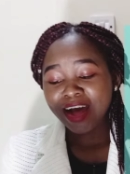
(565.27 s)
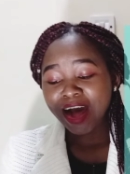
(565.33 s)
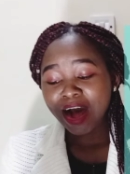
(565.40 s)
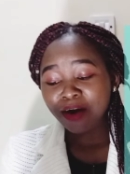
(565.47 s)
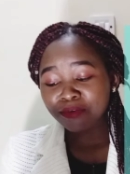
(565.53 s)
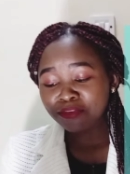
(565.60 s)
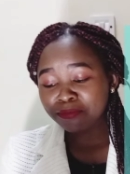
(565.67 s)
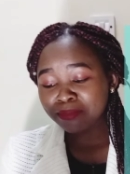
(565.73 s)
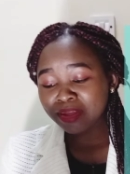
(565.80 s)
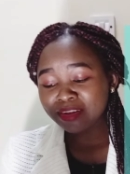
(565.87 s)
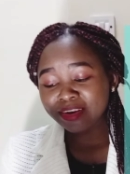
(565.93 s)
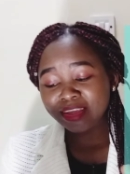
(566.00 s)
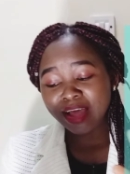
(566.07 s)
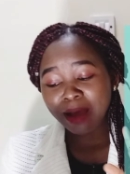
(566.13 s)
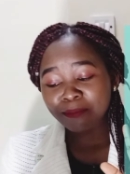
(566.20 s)

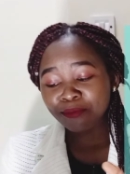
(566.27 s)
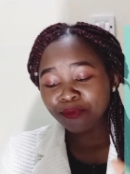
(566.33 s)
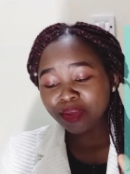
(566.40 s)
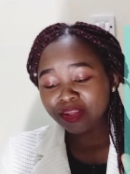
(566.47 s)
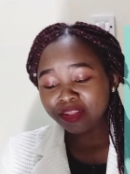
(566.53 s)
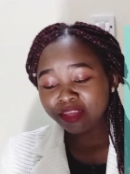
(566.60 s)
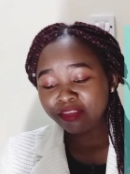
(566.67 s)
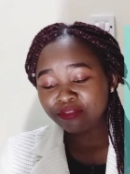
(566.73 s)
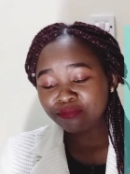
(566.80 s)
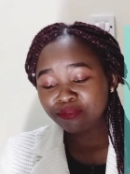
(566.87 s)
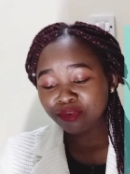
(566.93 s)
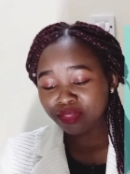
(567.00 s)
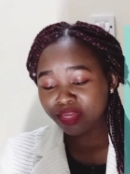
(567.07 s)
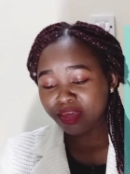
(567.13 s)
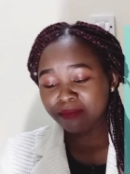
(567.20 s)
Ultimately, I'm doing this
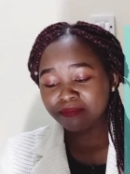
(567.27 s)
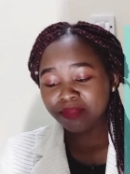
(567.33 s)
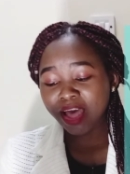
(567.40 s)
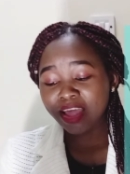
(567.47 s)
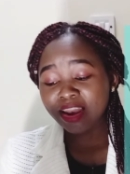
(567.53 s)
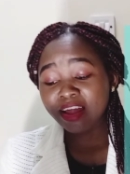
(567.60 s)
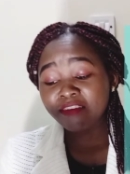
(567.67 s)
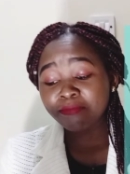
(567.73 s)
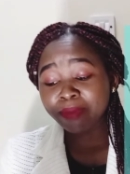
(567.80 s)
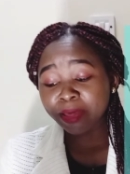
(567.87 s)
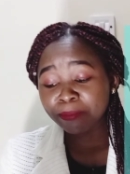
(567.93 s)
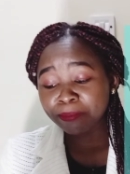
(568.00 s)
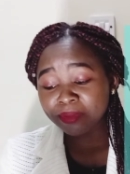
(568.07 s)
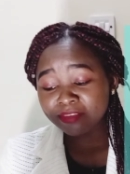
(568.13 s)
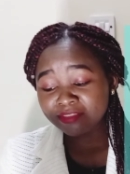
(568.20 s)
for them. I love my
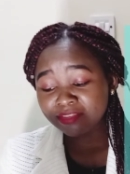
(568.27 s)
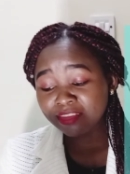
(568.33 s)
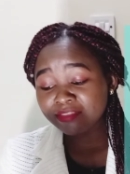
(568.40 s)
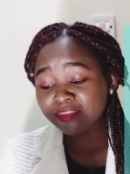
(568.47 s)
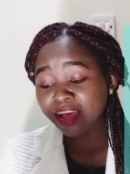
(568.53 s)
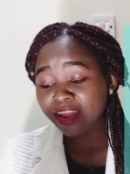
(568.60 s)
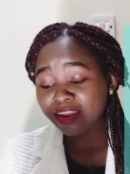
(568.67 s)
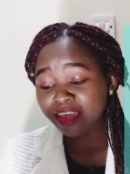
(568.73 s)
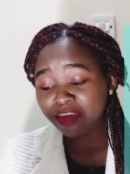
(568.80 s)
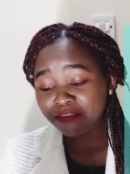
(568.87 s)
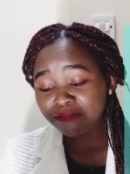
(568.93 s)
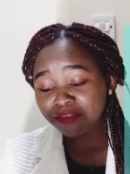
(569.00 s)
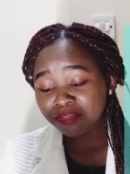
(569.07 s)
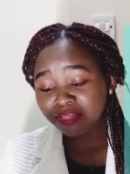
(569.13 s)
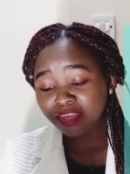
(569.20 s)
business and
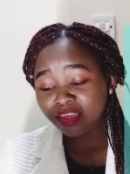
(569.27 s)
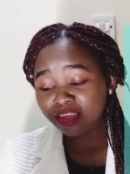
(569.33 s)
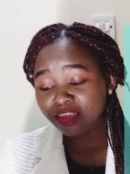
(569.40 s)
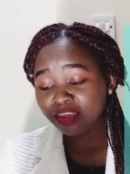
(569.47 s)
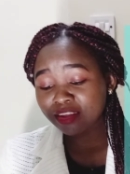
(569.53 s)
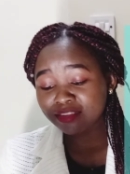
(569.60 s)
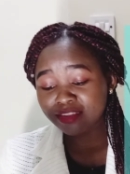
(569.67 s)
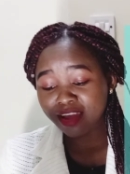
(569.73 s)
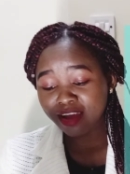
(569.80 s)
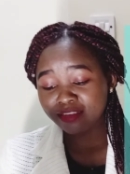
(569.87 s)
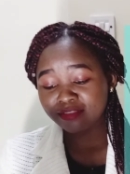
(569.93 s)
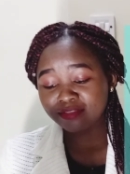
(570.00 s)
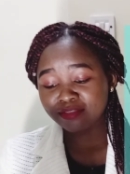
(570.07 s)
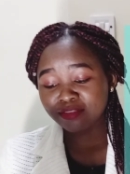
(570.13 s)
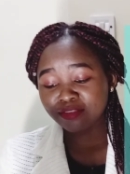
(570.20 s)
everything it
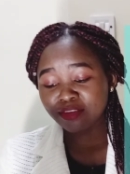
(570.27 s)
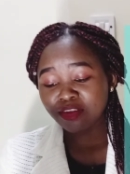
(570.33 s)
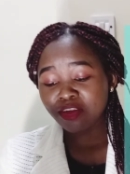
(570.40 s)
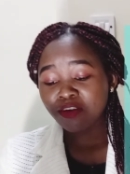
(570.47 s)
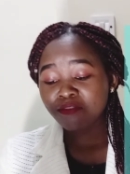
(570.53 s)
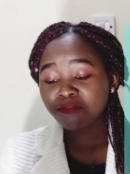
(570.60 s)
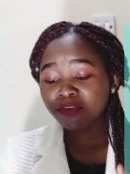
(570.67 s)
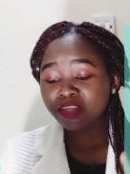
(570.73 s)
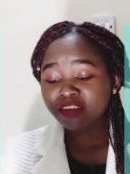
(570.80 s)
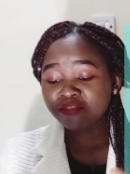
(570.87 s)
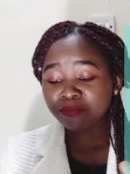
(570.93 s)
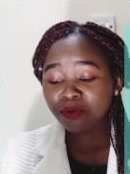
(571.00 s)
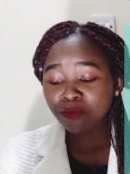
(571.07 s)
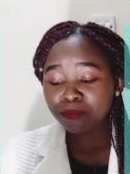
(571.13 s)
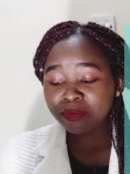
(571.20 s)
does for the
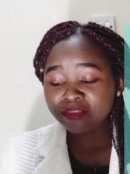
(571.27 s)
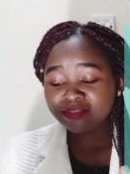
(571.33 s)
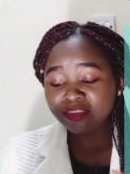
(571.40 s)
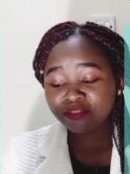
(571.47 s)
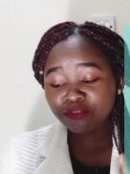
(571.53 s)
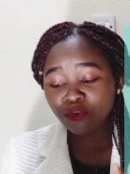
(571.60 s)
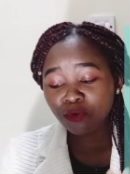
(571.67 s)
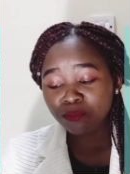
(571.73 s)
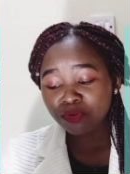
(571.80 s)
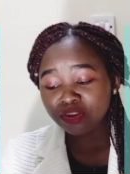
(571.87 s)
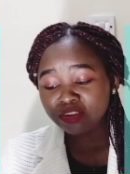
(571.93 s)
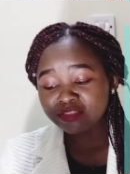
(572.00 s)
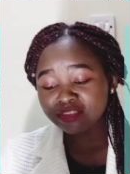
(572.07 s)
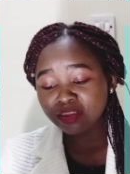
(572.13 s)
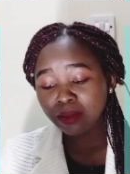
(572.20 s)
small business
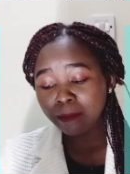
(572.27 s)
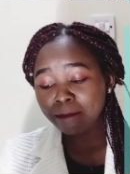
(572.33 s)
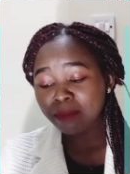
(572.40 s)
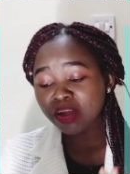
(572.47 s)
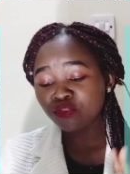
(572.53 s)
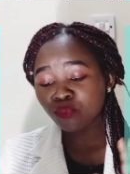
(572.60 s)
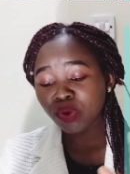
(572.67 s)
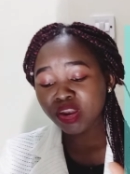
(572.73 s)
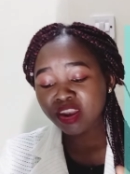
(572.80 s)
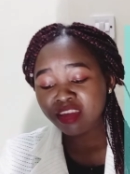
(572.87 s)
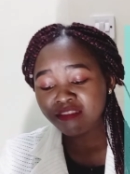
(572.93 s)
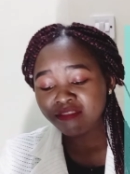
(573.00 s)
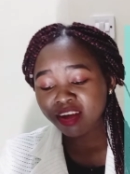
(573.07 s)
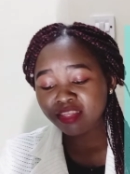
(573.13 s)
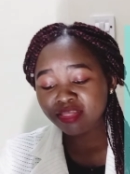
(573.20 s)
community, but
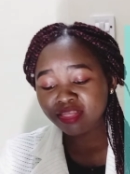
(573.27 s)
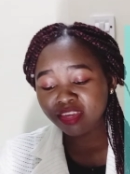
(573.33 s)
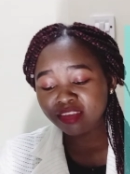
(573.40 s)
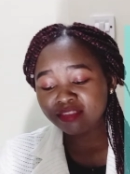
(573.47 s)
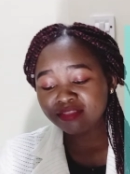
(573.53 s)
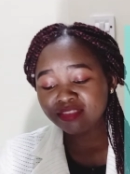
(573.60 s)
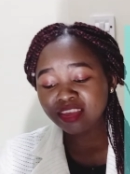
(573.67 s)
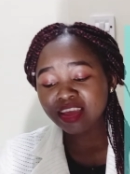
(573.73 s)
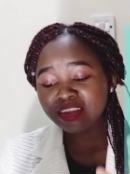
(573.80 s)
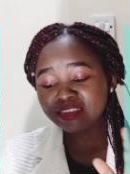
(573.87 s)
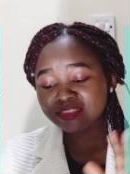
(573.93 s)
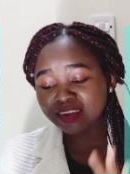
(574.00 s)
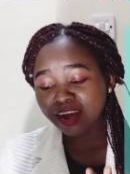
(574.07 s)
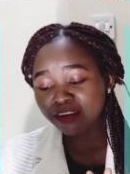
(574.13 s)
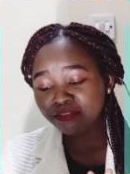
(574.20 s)
whenever things get
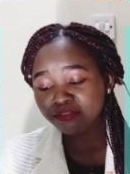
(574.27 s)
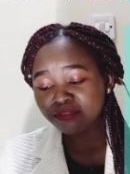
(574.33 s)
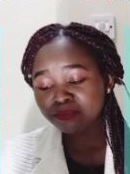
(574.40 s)
tough,